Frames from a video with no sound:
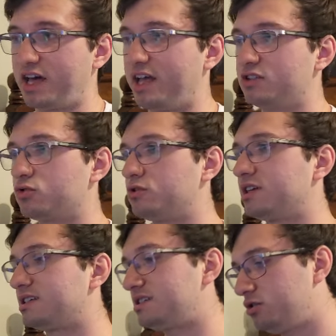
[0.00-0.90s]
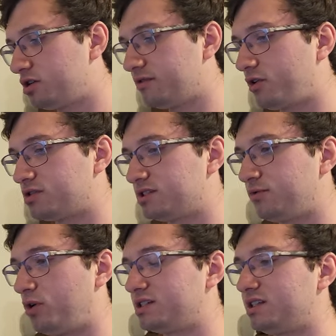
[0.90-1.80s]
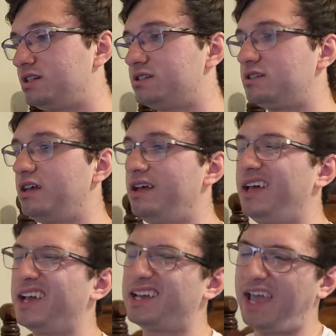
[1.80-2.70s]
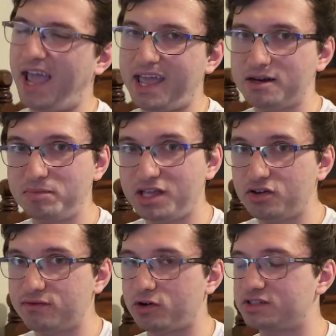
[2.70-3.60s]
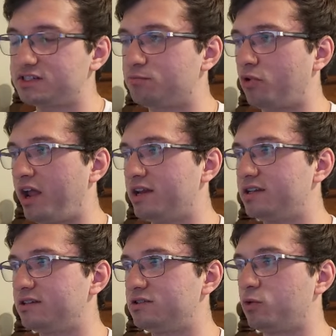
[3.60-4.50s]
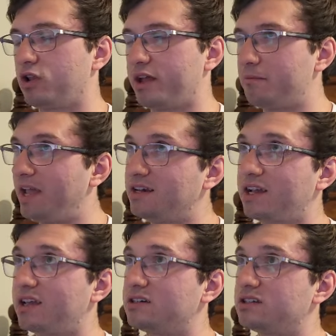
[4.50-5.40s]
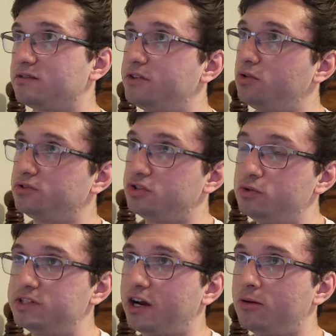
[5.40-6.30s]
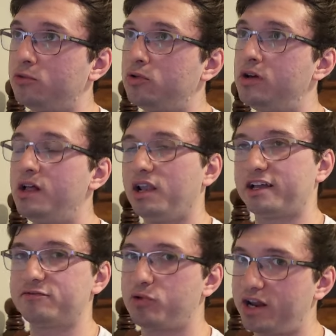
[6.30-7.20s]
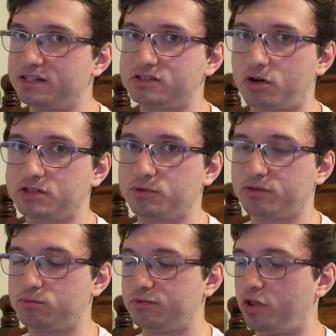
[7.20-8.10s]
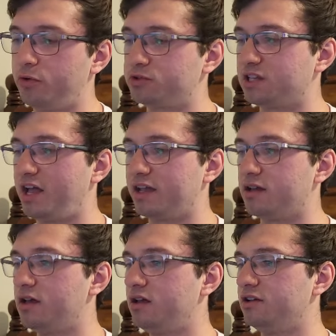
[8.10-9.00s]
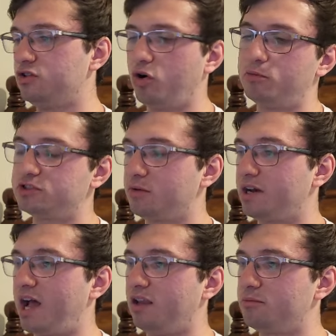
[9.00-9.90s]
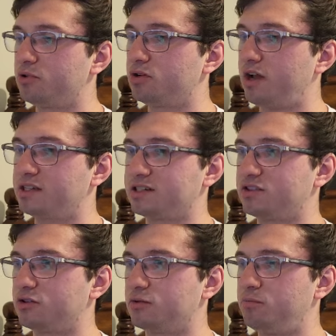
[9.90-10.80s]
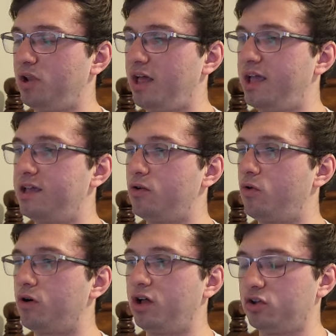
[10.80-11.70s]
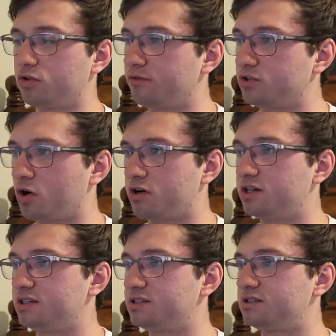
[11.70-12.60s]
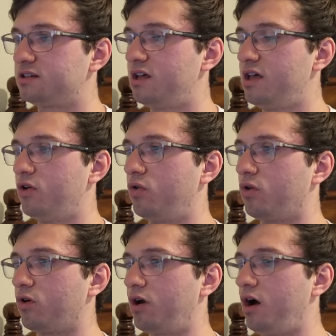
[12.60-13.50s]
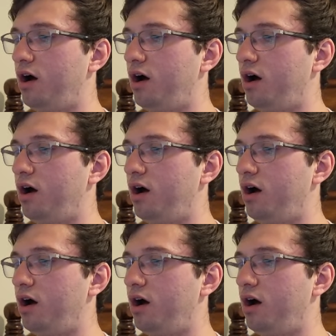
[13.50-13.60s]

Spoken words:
that, and Droll's like still good versus Voiceless. It can be good versus Branded, to where like main decking it doesn't feel too terrible. Like if Branded starts one of those like normal summon Aliber as like their play, or Allure of Darkness, or